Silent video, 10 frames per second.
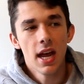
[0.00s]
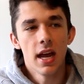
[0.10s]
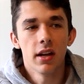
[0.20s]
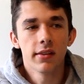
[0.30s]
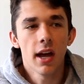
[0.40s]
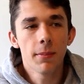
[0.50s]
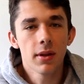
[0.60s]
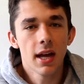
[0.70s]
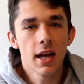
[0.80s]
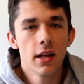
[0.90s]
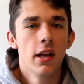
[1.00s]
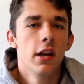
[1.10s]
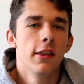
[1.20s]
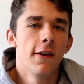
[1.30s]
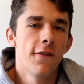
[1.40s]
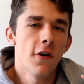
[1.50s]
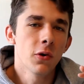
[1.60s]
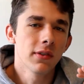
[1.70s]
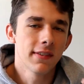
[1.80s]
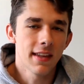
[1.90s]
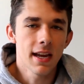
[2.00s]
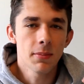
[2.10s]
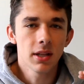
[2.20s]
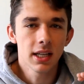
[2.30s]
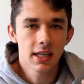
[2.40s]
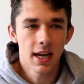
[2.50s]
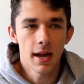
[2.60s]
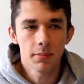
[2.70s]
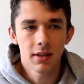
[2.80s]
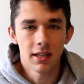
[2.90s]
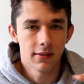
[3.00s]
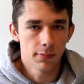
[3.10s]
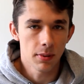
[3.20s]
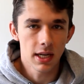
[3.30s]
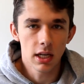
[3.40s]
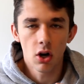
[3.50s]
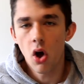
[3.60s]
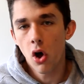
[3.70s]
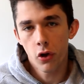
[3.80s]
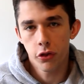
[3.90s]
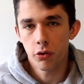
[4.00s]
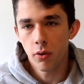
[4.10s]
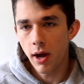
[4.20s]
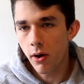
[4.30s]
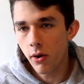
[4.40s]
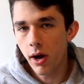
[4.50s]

And on top of that, the phone stably kept its speed all throughout.